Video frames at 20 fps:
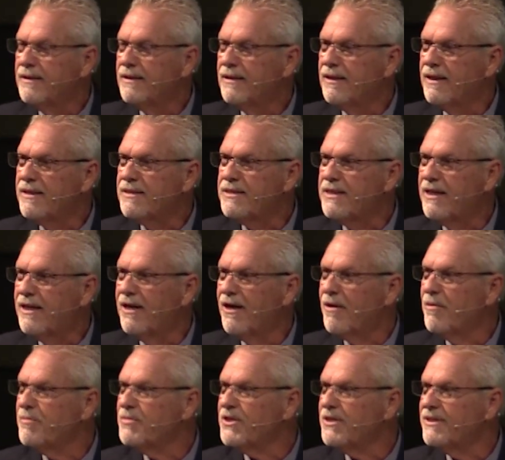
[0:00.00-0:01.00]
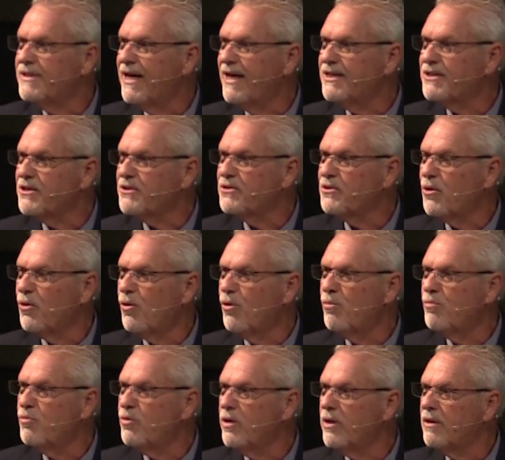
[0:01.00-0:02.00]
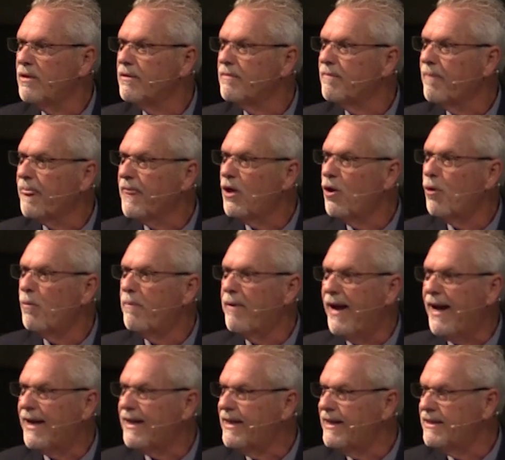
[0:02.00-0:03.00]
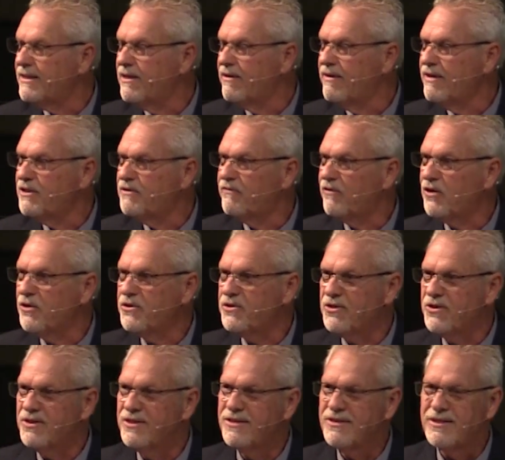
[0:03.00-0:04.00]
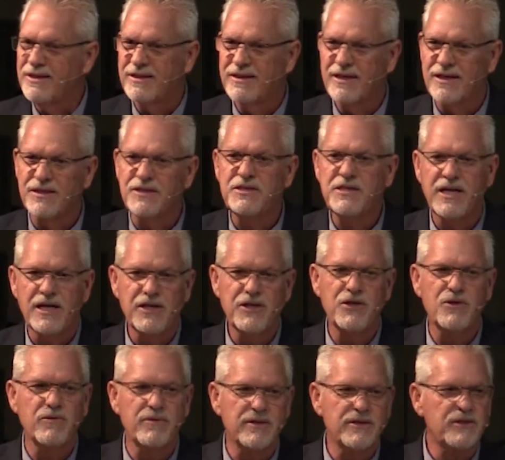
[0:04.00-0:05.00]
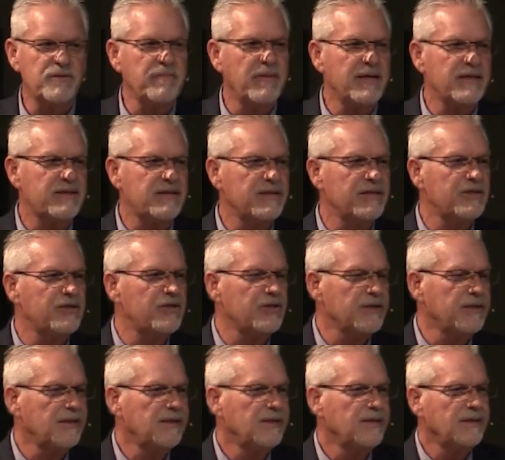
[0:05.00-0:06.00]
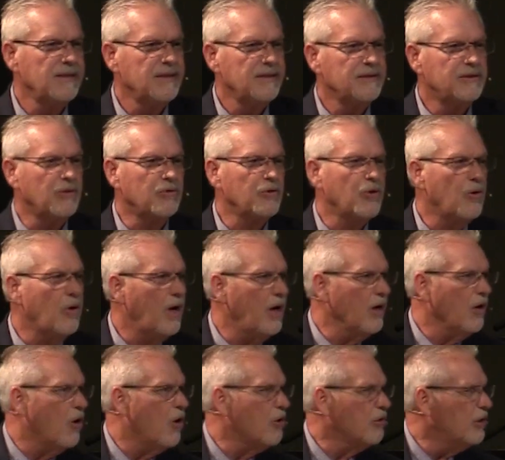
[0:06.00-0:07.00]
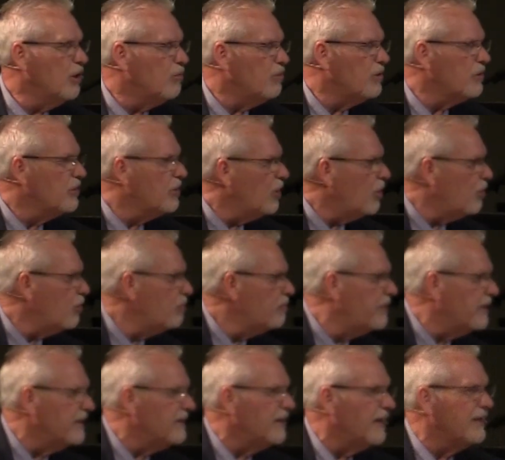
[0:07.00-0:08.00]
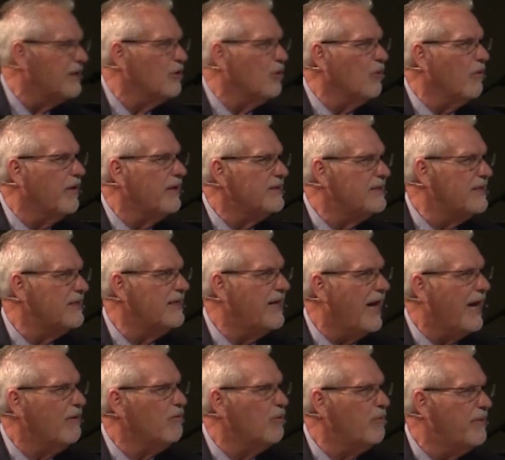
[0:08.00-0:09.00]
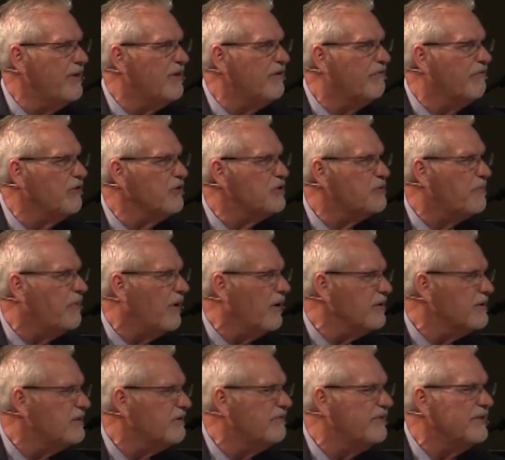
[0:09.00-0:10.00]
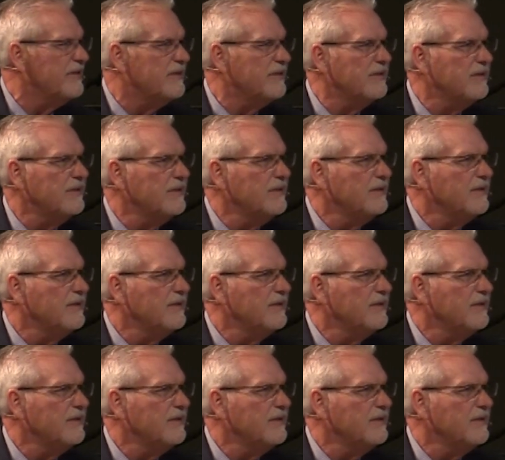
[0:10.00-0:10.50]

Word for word: unless He comes and takes us home, we'll go back into these verses and continue this message. Don't know how long it will go, but I know that today will be the first part of it.